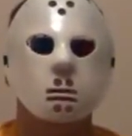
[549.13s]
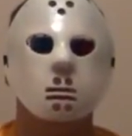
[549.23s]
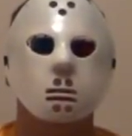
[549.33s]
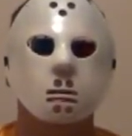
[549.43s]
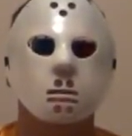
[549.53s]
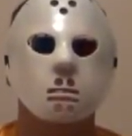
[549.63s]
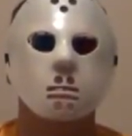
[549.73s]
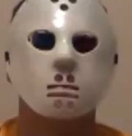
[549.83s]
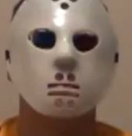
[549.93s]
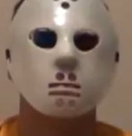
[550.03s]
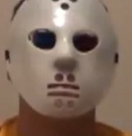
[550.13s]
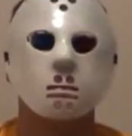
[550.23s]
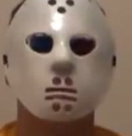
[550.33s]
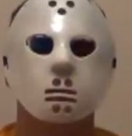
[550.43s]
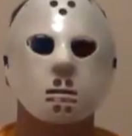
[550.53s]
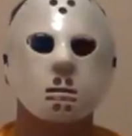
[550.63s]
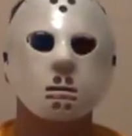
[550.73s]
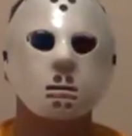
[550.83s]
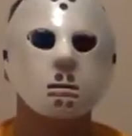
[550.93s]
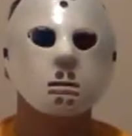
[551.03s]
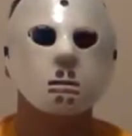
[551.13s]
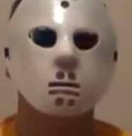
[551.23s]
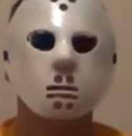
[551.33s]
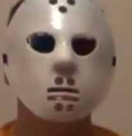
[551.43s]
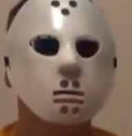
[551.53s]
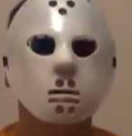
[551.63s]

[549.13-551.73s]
I didn't